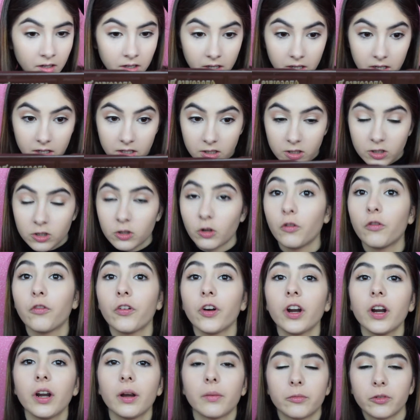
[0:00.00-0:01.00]
Okay, so
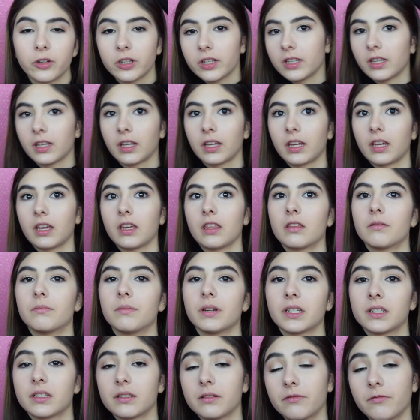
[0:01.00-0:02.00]
far I'm really liking the
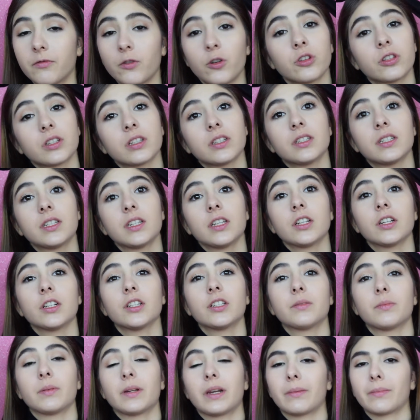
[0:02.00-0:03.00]
mix of both
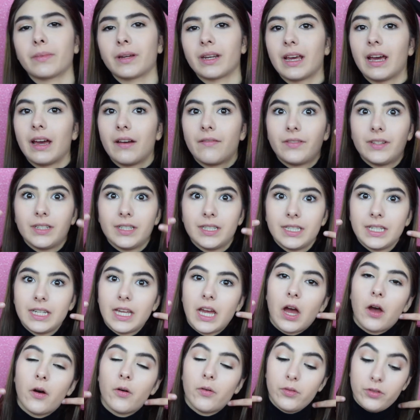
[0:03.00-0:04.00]
concealers, but I'm going to have to see
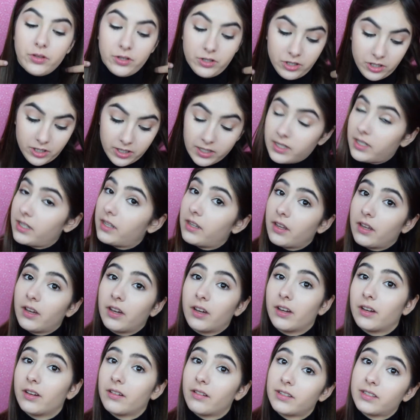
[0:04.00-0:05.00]
how just
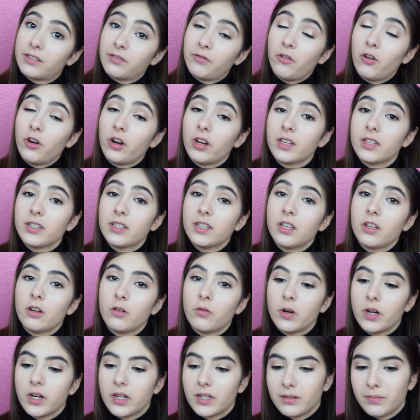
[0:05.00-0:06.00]
the Sephora concealer
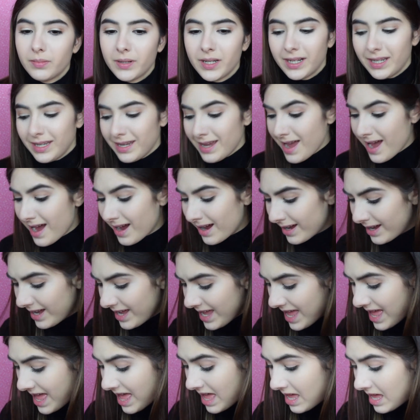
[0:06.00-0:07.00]
works. But yeah,
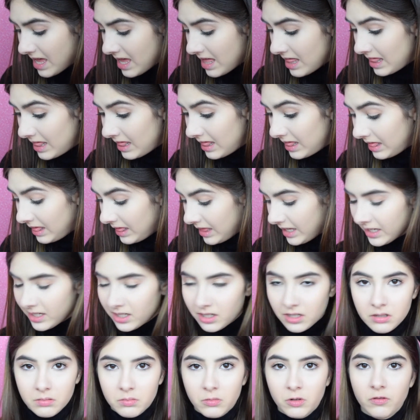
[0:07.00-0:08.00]
let
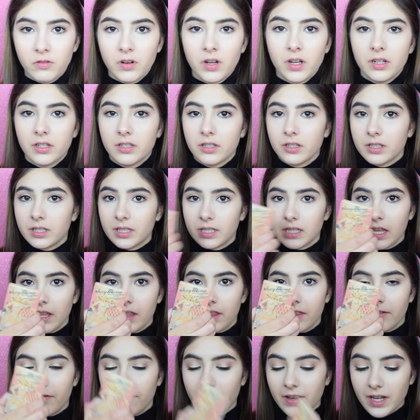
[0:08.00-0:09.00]
us move on to set
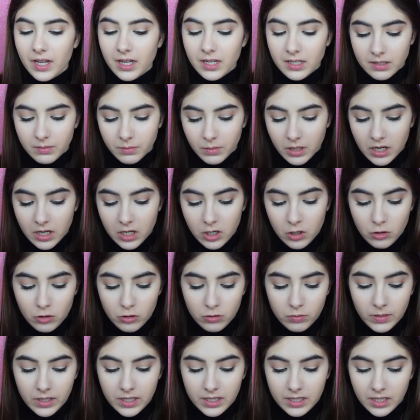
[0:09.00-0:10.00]
the face. I'm going to
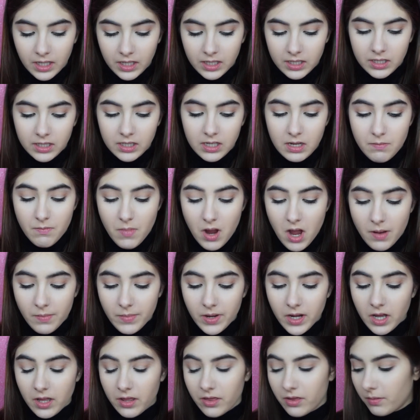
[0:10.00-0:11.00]
use my Sexy
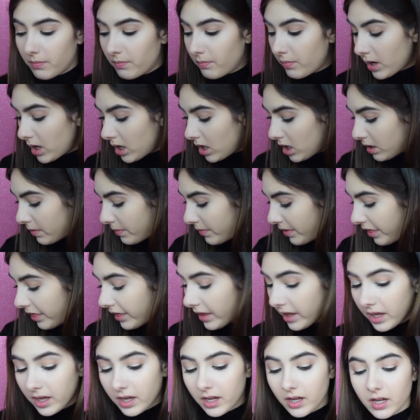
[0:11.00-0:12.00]
Mama, the balm
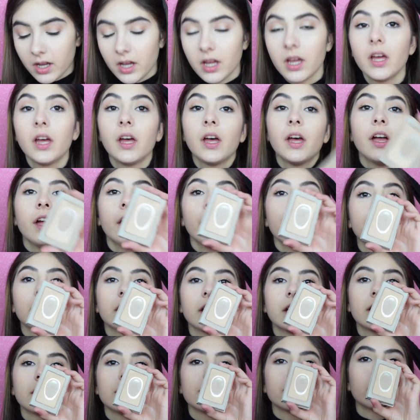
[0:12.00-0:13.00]
thing
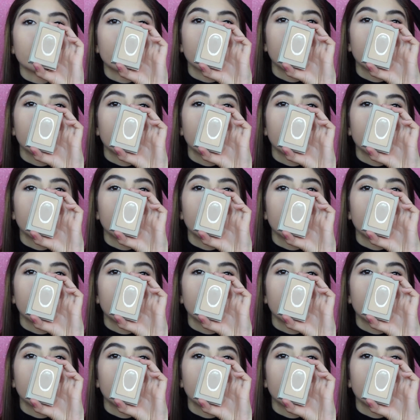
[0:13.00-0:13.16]
that is